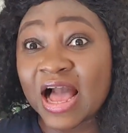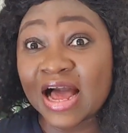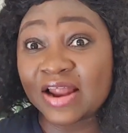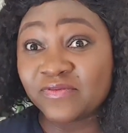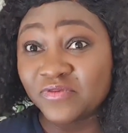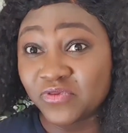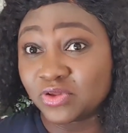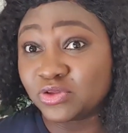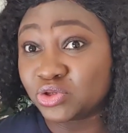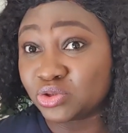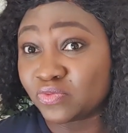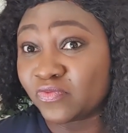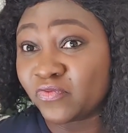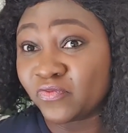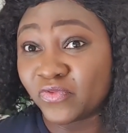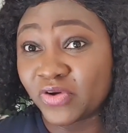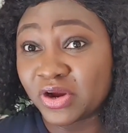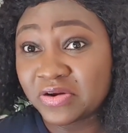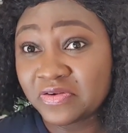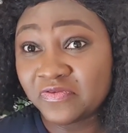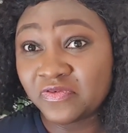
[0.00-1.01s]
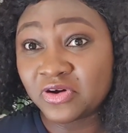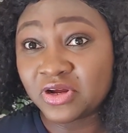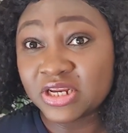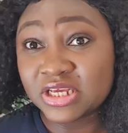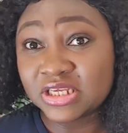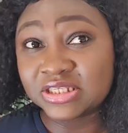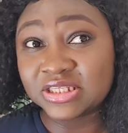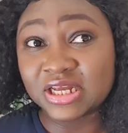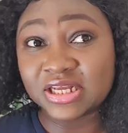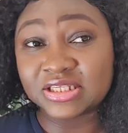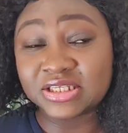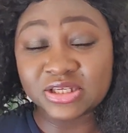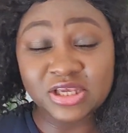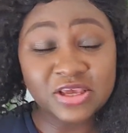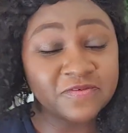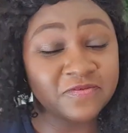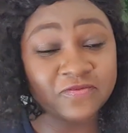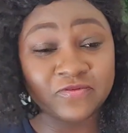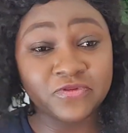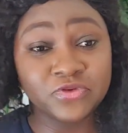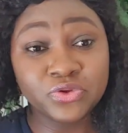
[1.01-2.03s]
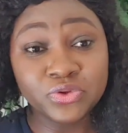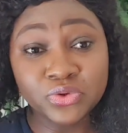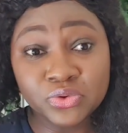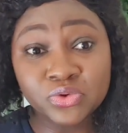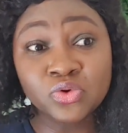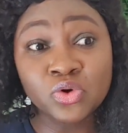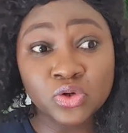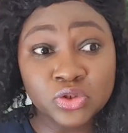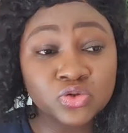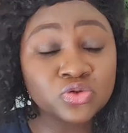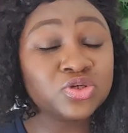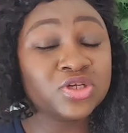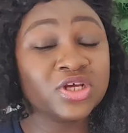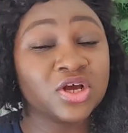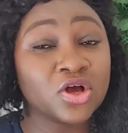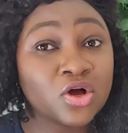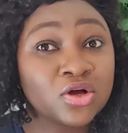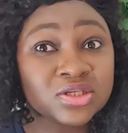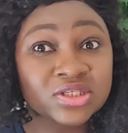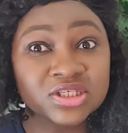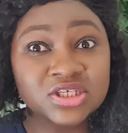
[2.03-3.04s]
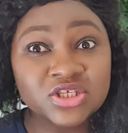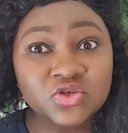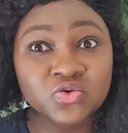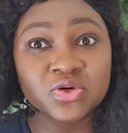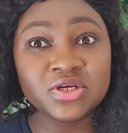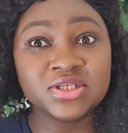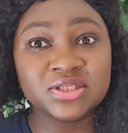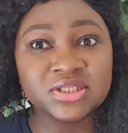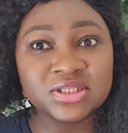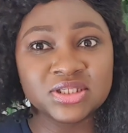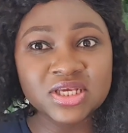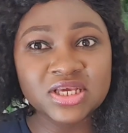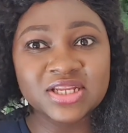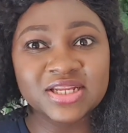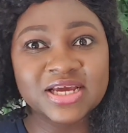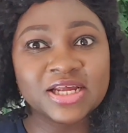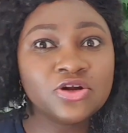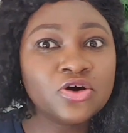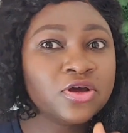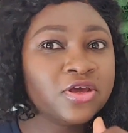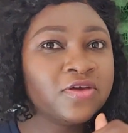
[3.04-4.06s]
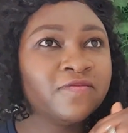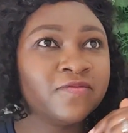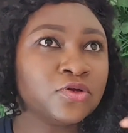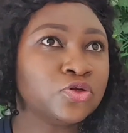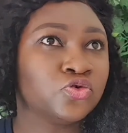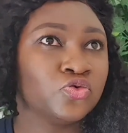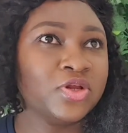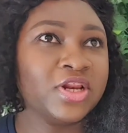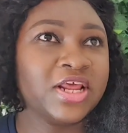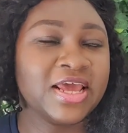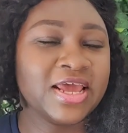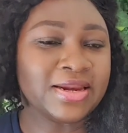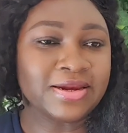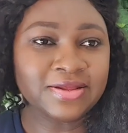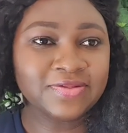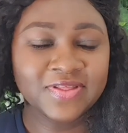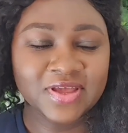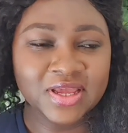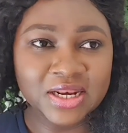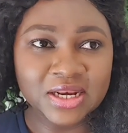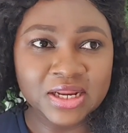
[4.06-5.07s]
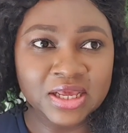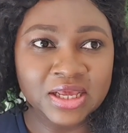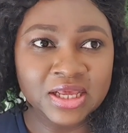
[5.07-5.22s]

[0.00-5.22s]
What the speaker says: And very funny is that if you go to their constituency, they are not even doing anything.